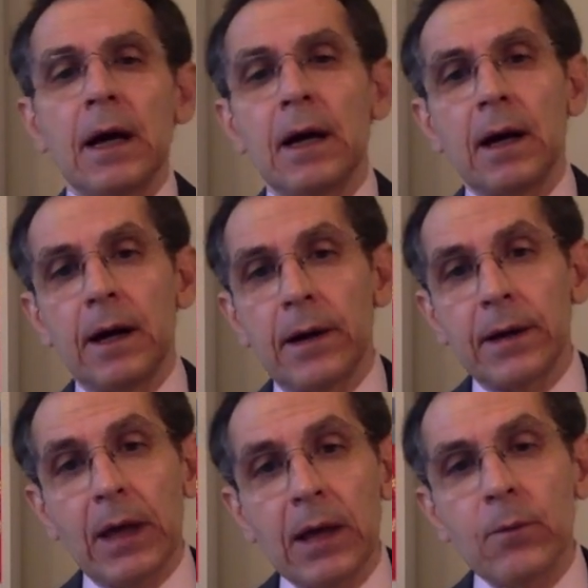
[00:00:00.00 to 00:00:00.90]

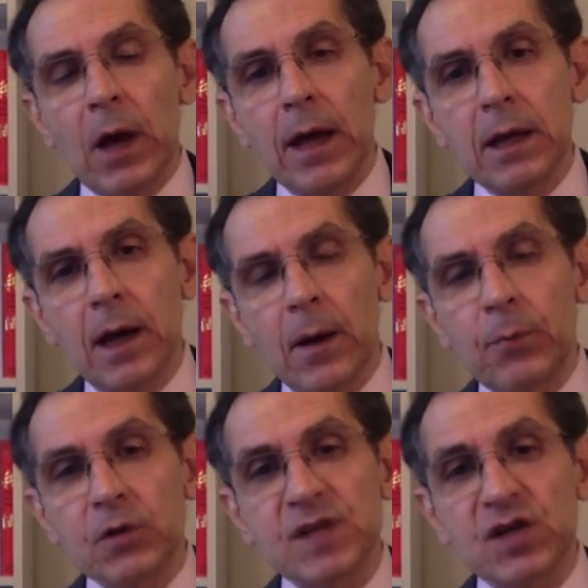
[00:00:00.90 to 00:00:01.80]
in in a
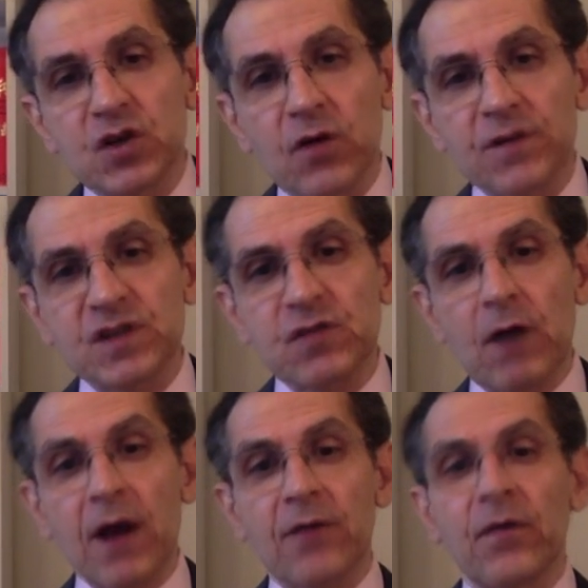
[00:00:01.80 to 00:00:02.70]
position of
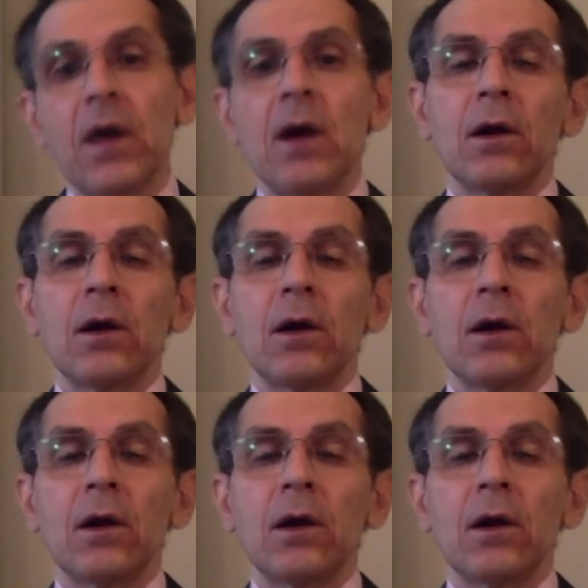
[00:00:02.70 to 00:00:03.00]
strength